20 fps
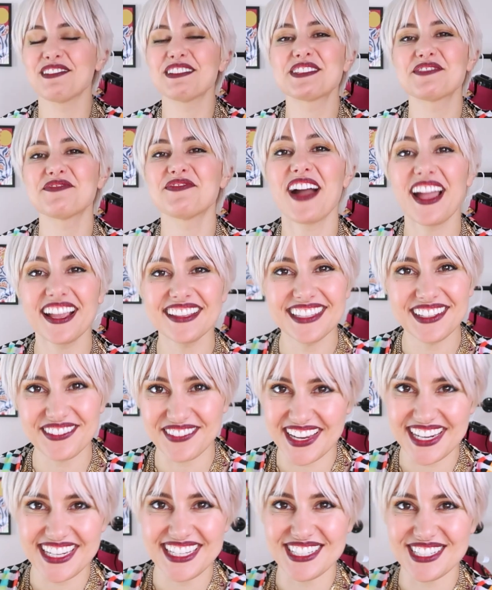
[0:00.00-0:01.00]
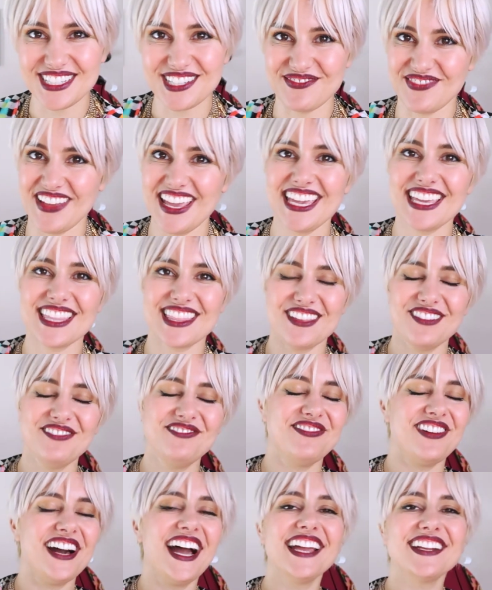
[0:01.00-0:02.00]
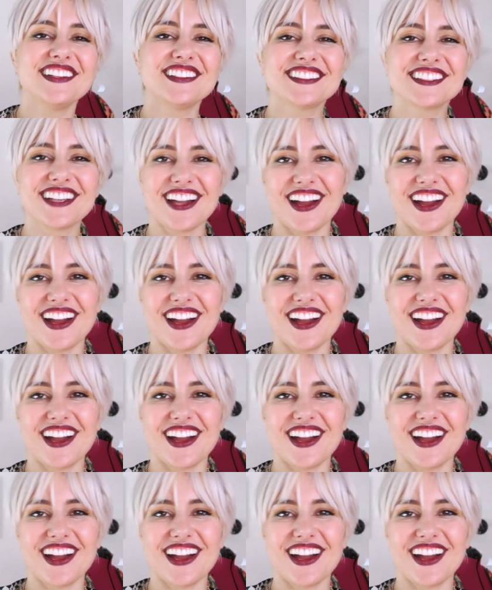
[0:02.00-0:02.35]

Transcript: was finally ready to make the final